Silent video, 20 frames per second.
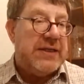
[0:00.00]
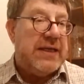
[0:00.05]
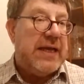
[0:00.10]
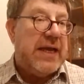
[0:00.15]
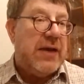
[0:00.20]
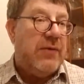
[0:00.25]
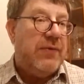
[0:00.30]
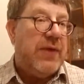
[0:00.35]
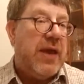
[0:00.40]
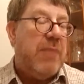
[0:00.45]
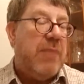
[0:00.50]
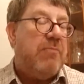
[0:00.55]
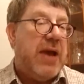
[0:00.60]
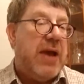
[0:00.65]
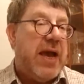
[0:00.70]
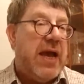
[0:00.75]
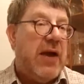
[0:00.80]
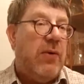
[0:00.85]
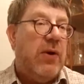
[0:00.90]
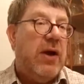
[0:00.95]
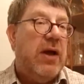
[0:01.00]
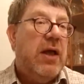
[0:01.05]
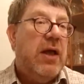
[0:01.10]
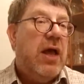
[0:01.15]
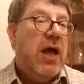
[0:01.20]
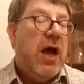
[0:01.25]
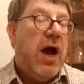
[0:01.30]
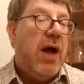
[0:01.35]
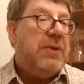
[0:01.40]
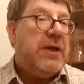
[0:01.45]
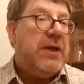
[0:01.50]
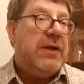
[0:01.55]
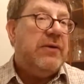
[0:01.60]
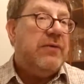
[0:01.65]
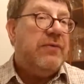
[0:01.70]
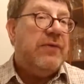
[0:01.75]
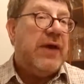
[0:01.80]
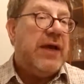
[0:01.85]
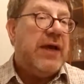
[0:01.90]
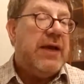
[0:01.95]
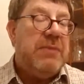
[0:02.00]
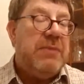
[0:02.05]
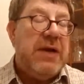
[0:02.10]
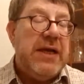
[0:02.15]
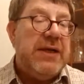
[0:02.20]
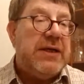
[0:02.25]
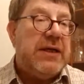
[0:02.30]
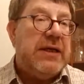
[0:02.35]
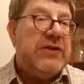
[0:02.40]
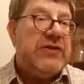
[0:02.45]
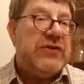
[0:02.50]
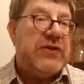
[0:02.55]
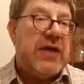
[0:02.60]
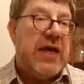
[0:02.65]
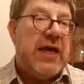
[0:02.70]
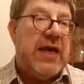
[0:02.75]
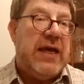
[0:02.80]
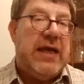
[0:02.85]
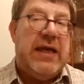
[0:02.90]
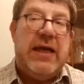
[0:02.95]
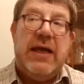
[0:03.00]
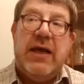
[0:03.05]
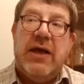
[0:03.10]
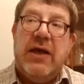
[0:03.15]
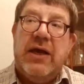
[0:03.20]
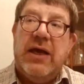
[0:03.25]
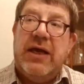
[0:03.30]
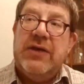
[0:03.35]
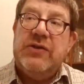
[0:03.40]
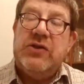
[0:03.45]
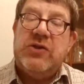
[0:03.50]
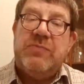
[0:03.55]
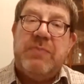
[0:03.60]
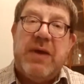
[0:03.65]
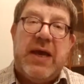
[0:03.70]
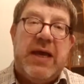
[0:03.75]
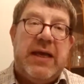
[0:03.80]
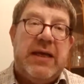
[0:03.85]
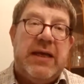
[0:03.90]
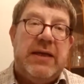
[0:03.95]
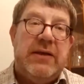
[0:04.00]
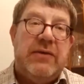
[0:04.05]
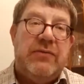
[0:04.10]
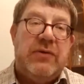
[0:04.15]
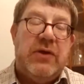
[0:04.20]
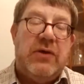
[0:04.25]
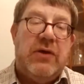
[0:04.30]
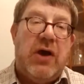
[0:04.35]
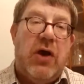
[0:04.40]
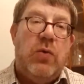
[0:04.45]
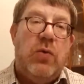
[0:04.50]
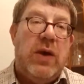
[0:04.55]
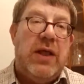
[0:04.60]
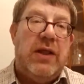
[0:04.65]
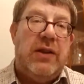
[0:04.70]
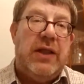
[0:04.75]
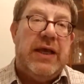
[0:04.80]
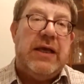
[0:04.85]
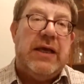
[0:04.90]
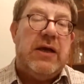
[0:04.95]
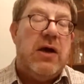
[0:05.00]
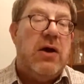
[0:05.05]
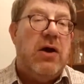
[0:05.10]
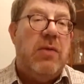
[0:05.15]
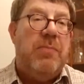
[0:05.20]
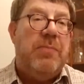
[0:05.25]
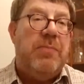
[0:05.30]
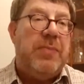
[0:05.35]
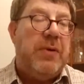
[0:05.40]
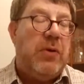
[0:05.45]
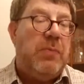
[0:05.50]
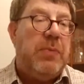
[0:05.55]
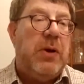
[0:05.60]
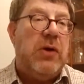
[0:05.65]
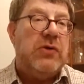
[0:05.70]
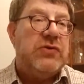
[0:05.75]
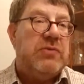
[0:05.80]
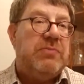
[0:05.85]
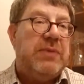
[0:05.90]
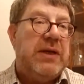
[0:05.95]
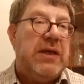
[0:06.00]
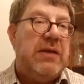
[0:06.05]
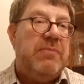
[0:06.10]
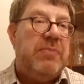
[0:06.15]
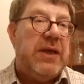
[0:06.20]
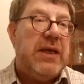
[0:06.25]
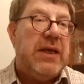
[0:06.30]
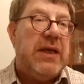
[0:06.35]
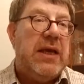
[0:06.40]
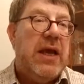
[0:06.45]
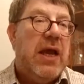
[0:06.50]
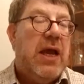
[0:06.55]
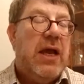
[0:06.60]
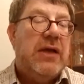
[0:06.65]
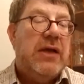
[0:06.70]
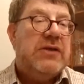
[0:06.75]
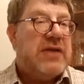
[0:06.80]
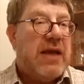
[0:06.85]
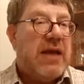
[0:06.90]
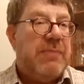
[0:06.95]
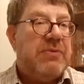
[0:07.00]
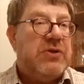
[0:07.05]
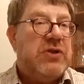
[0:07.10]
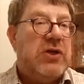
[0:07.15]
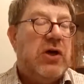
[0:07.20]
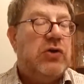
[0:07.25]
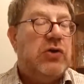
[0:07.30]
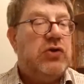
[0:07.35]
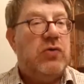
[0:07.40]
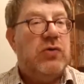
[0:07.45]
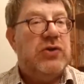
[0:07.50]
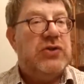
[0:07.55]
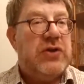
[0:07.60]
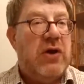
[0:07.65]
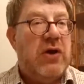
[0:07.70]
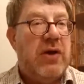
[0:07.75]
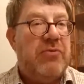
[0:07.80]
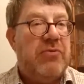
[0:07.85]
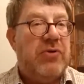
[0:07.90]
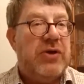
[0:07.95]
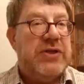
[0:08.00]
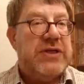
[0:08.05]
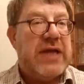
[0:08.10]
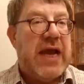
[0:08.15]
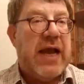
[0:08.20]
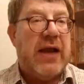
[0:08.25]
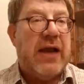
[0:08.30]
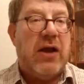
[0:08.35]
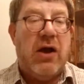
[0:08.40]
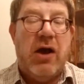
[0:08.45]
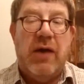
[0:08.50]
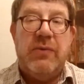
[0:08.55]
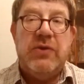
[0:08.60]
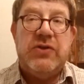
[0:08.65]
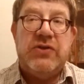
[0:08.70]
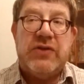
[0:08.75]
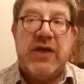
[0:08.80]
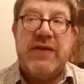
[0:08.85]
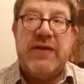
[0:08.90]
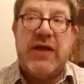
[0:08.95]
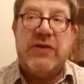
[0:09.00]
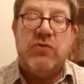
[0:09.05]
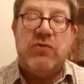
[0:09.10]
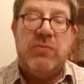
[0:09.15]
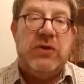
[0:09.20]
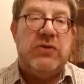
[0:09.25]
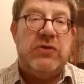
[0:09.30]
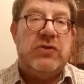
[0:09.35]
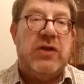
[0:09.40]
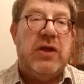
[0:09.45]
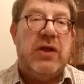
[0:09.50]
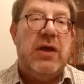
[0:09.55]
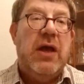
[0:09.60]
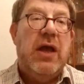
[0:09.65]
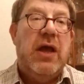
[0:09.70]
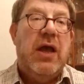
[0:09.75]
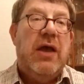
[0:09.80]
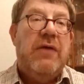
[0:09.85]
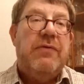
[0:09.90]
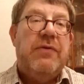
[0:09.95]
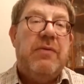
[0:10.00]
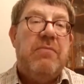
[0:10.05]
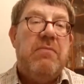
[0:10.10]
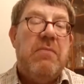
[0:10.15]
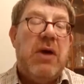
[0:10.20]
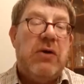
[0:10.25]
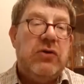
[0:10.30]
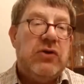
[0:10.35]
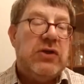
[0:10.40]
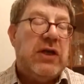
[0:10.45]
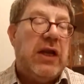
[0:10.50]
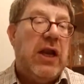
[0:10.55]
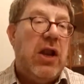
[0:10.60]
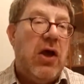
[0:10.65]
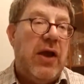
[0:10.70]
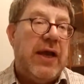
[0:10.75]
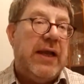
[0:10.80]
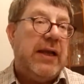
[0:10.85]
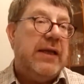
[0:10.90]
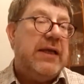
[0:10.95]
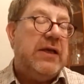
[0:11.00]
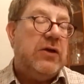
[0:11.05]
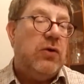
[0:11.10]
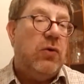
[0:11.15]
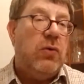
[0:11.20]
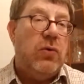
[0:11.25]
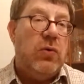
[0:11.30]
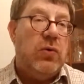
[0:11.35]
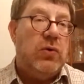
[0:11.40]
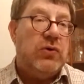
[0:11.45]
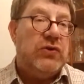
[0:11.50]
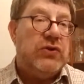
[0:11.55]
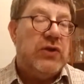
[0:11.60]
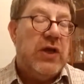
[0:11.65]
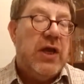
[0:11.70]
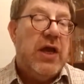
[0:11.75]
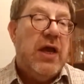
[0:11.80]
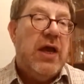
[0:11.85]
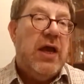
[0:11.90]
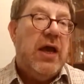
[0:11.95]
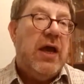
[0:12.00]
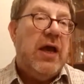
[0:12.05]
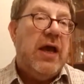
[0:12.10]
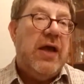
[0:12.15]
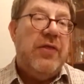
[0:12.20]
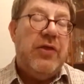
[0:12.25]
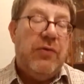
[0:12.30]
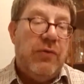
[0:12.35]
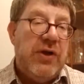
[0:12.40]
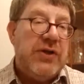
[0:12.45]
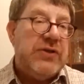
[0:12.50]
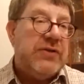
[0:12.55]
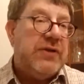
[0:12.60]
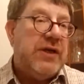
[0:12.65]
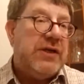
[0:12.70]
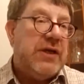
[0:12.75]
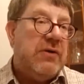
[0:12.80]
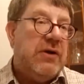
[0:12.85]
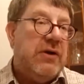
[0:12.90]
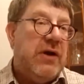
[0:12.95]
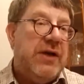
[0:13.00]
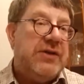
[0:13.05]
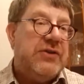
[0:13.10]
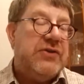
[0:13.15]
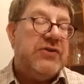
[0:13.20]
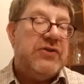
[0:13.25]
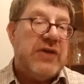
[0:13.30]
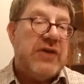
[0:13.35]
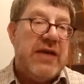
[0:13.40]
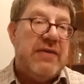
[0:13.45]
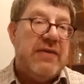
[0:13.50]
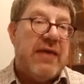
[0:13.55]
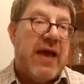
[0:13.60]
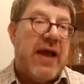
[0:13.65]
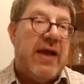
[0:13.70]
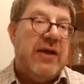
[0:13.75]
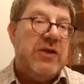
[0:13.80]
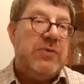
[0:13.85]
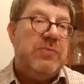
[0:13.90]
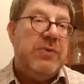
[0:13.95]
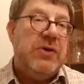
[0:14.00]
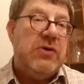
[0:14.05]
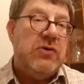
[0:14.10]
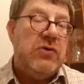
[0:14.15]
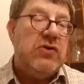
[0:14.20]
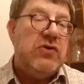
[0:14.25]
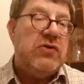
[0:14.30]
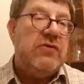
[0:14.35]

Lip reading: out their power. I mean, they immediately say in Spain that, oh, well, it can't possibly be sabotage or a cyber attack. I would say that's almost the most likely cause. And the reason they don't like to say that is because